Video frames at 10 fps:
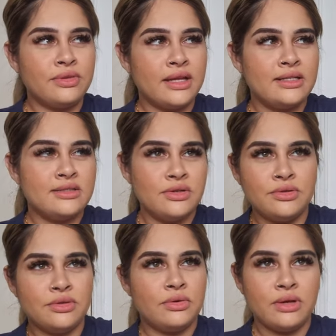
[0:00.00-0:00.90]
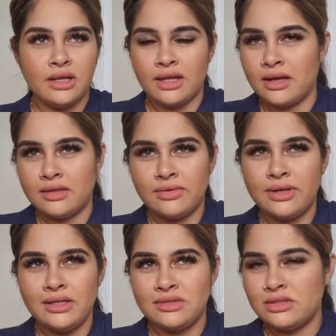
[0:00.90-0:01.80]
that it's 0 to 3 like
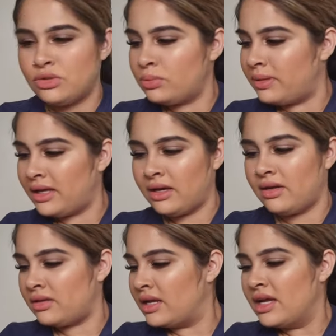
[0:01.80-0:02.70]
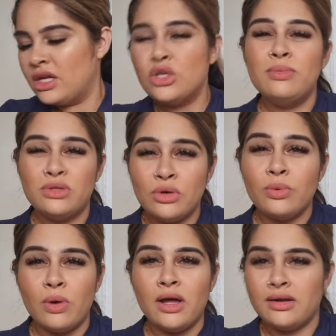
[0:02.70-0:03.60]
3 is just too big should be zero to
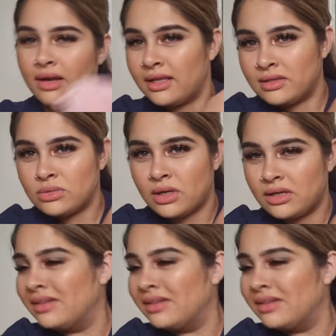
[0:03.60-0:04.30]
one like this one